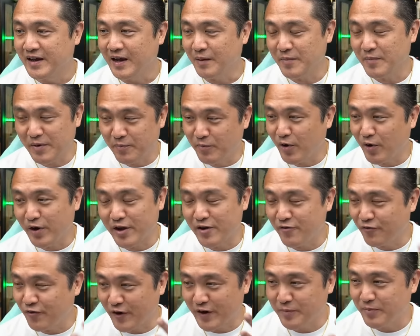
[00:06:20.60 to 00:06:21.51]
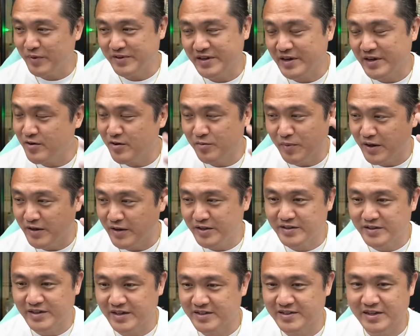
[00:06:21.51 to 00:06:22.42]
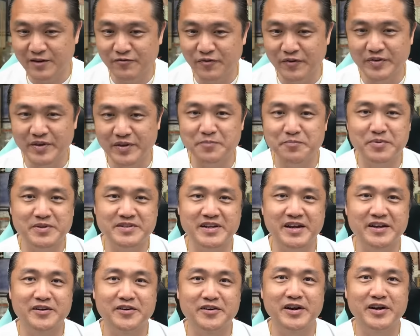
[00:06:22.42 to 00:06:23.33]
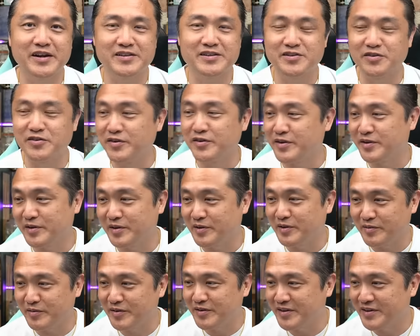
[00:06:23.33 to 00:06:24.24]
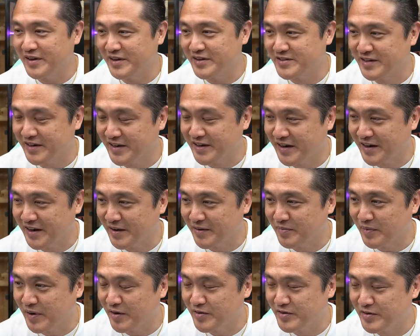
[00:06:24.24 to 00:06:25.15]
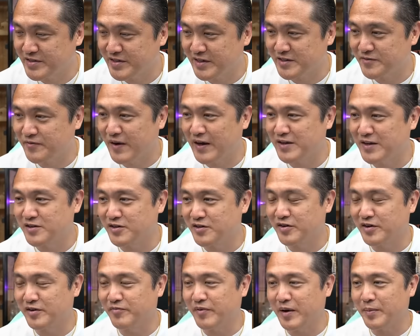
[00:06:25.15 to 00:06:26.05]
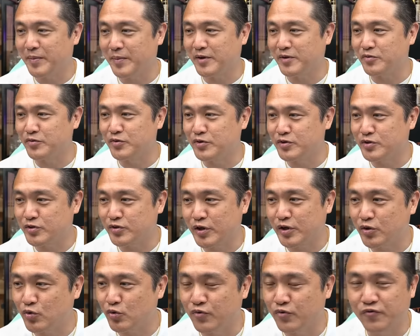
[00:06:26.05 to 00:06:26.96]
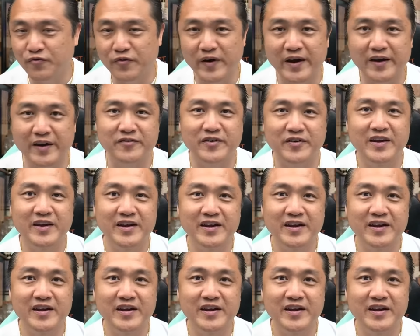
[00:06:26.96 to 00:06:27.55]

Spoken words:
I mean, more than 40%, you might as well just say 50%, all right? So let's take it at about 650 divided by 2, 325.